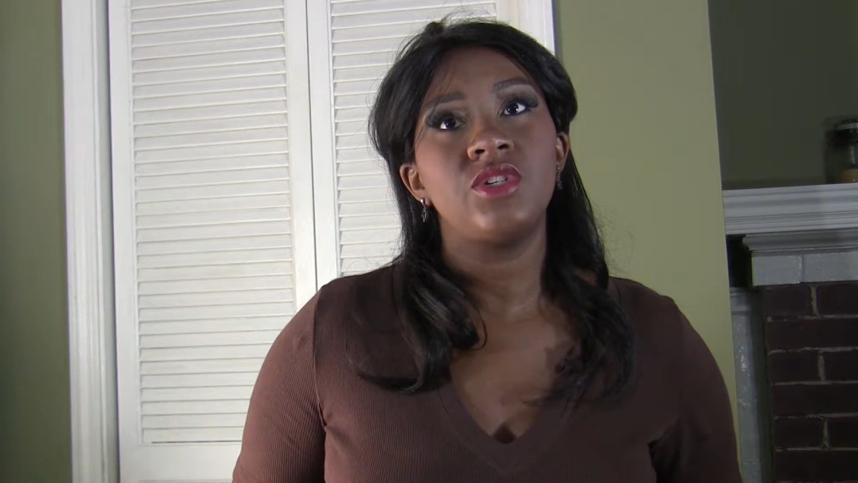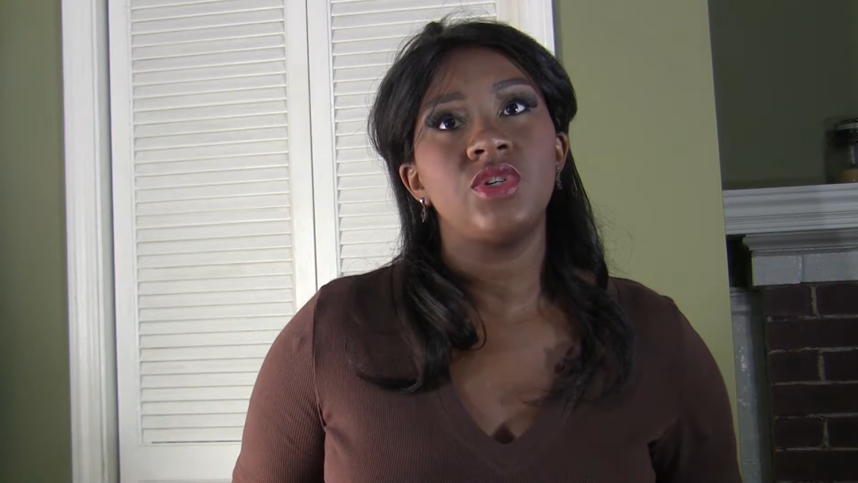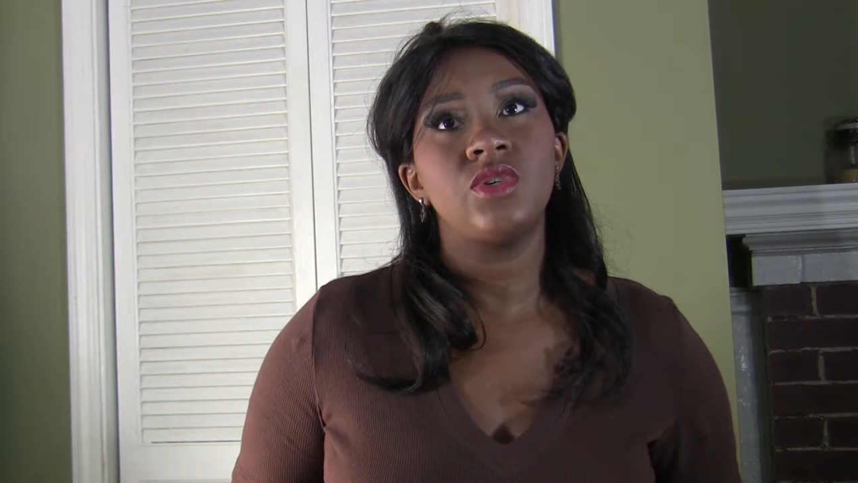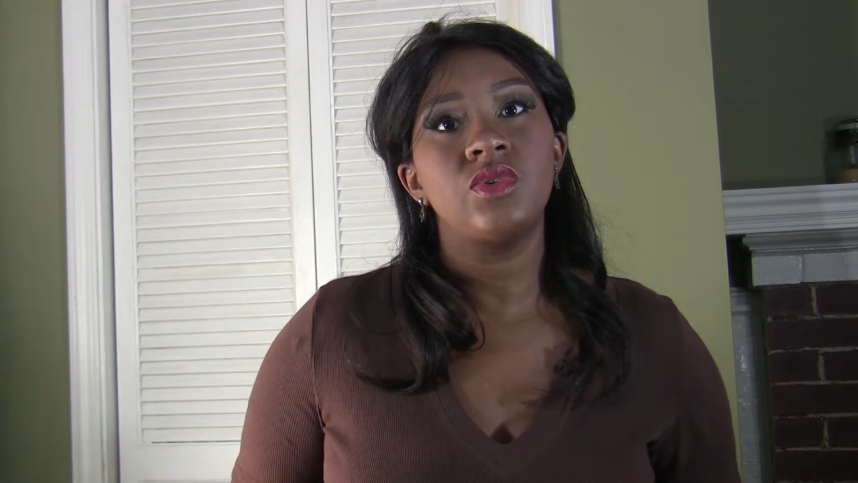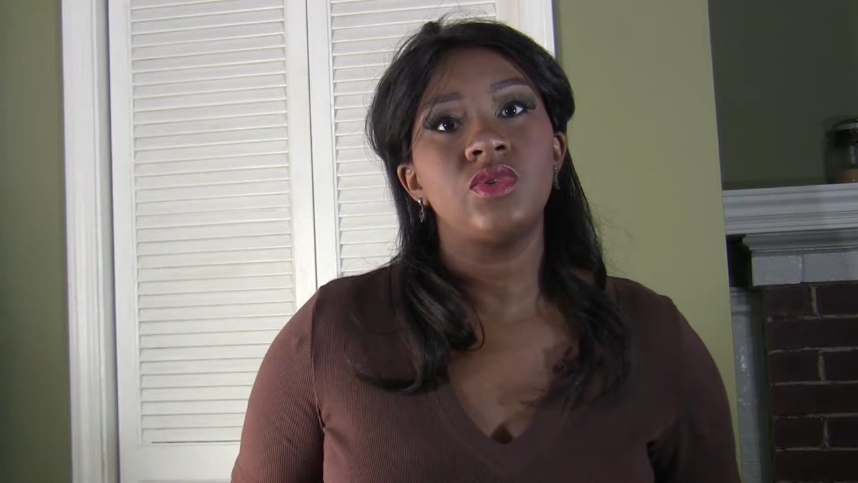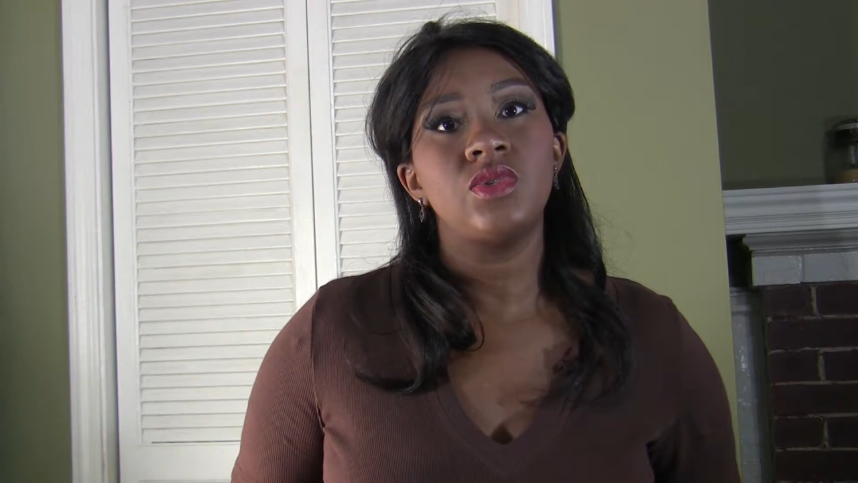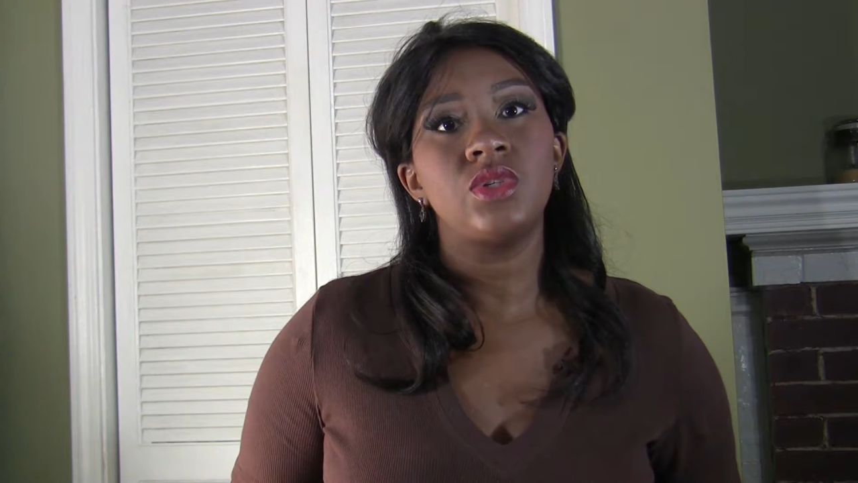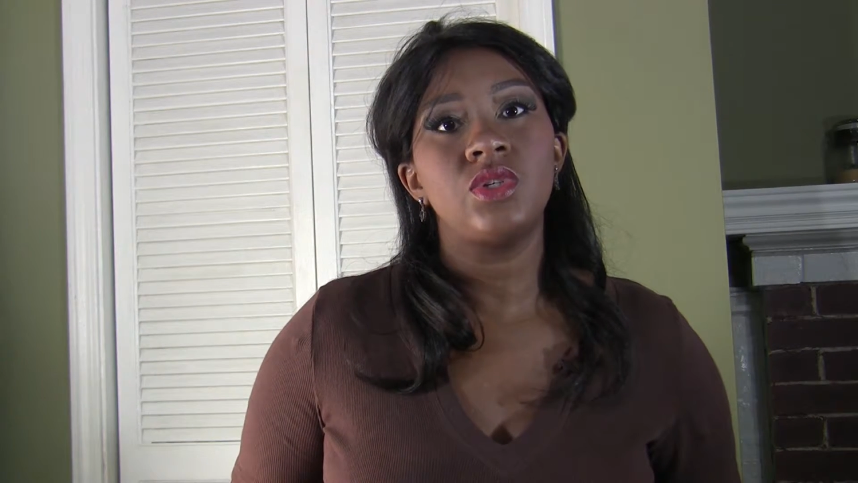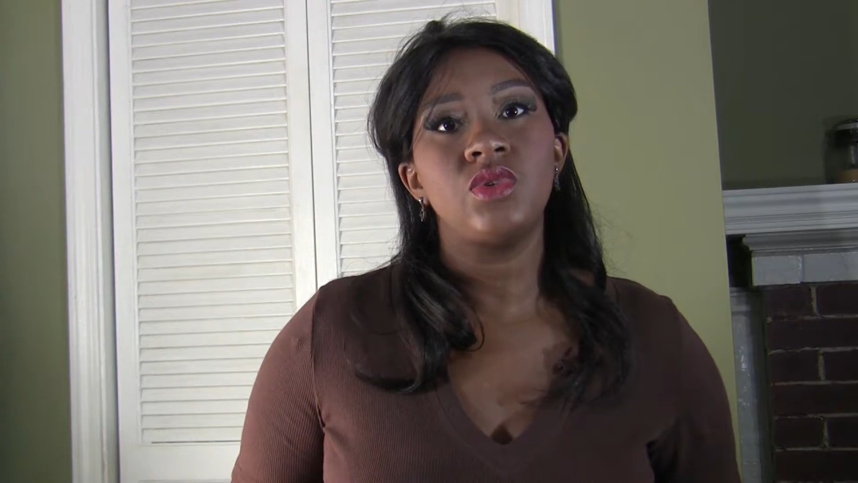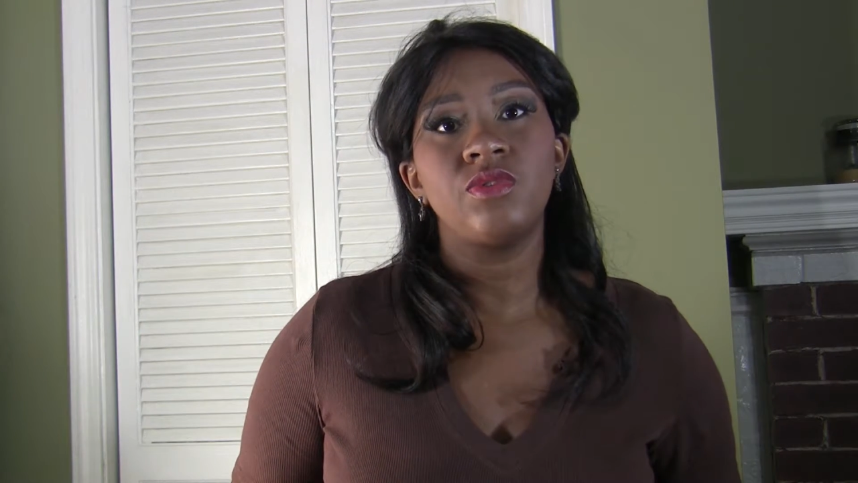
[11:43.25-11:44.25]
chose
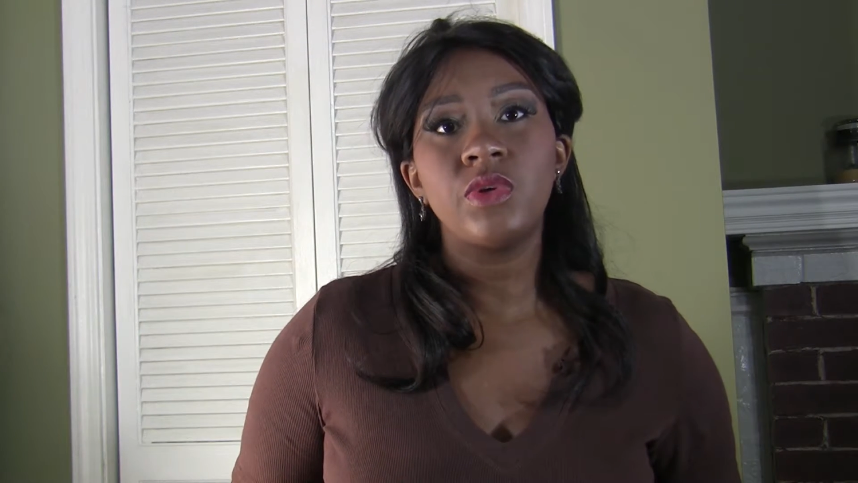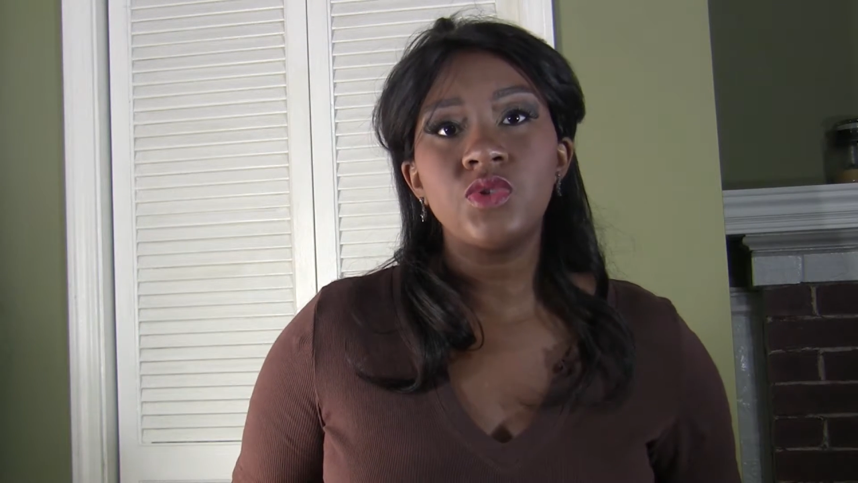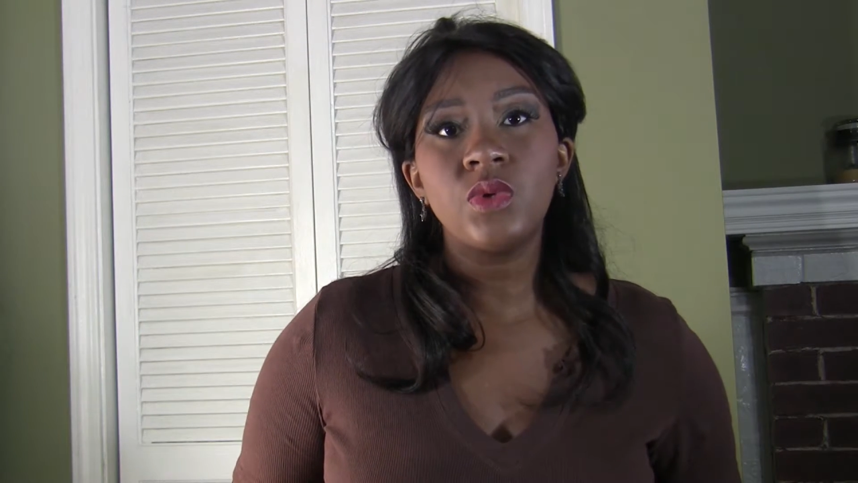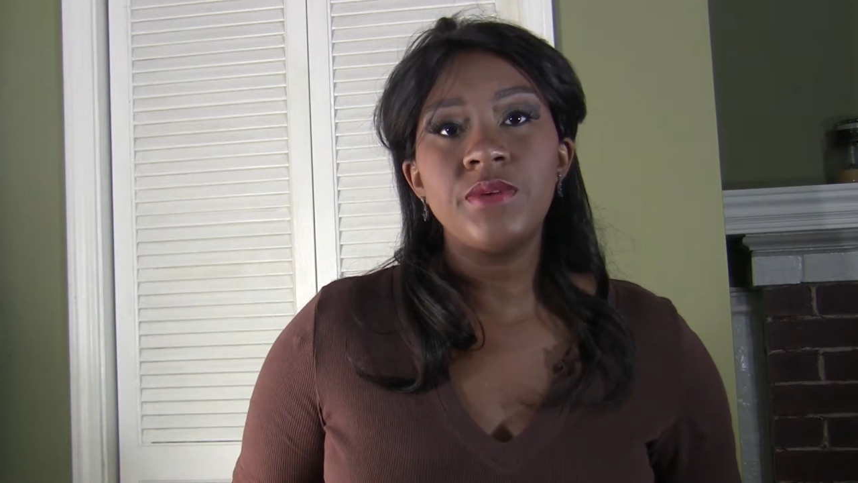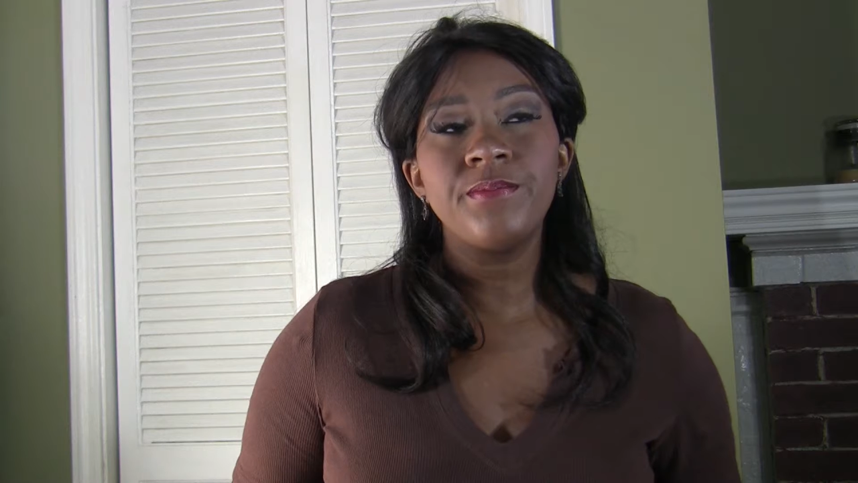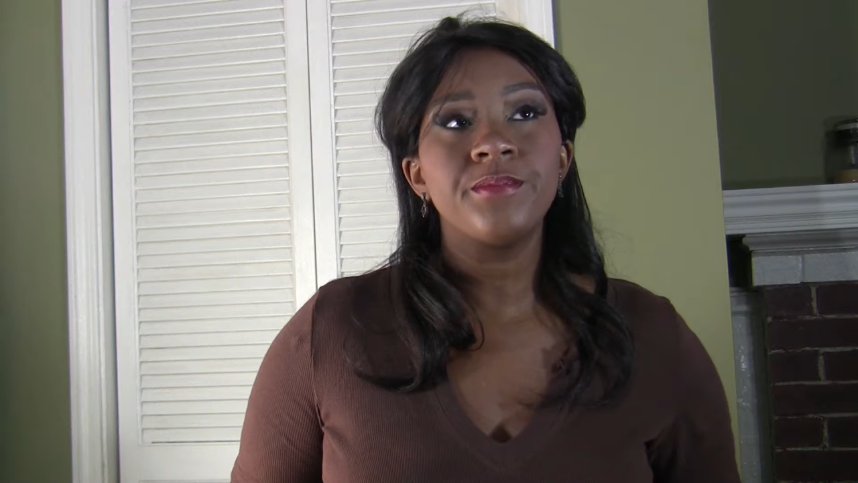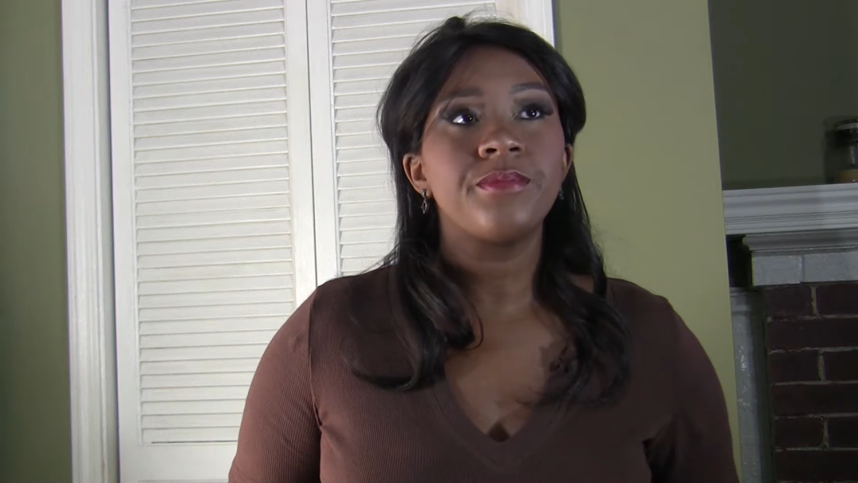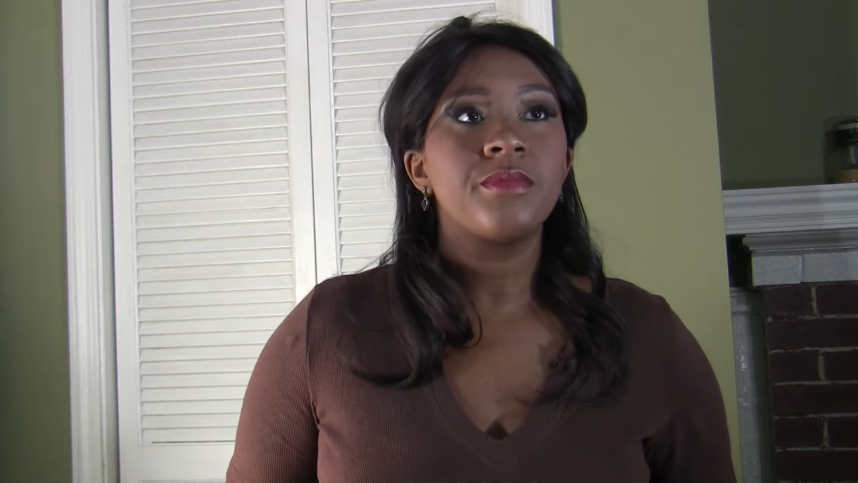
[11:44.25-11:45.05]
to do the French one,